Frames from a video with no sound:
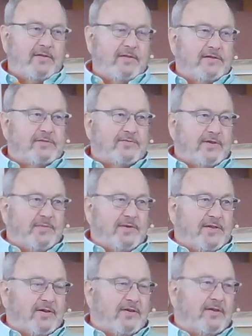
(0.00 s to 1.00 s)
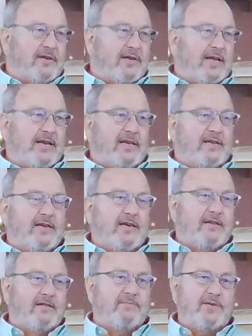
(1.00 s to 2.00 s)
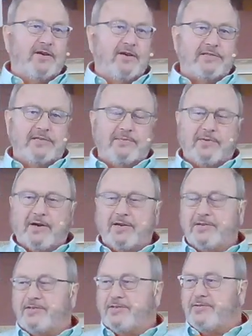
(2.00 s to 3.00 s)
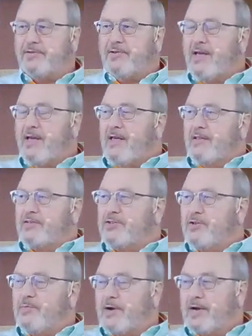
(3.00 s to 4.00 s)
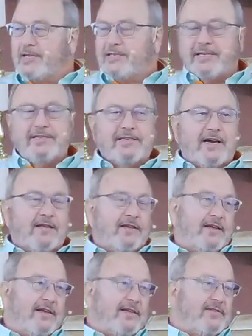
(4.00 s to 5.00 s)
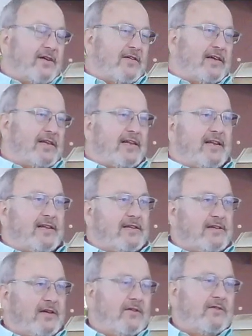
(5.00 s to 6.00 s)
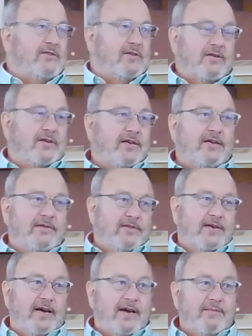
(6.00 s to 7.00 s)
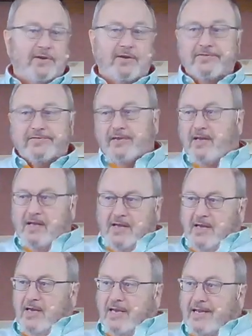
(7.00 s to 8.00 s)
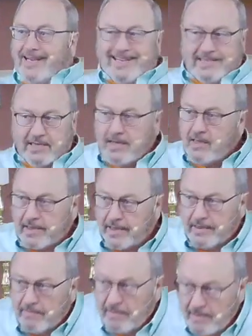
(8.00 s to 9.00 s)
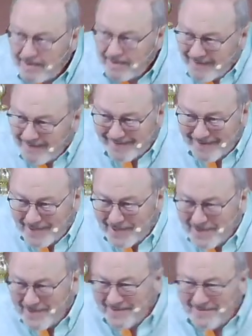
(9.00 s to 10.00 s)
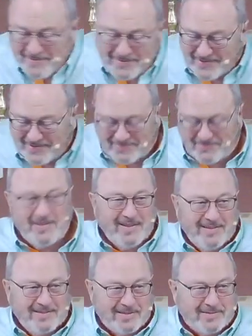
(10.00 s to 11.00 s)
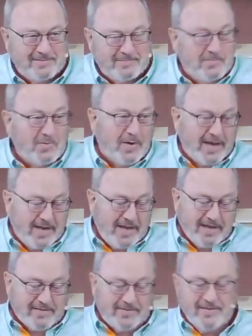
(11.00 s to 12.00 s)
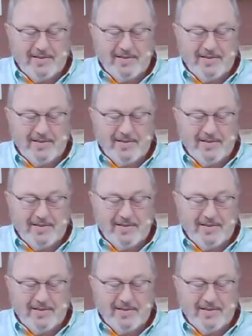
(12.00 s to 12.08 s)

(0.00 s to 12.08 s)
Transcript: and screaming, they need to kill him because he brought a Jew, the Jew brought a Gentile in, that's all they needed to know, and they're going to kill the guy because he needs killing. You know, it's just the way it is.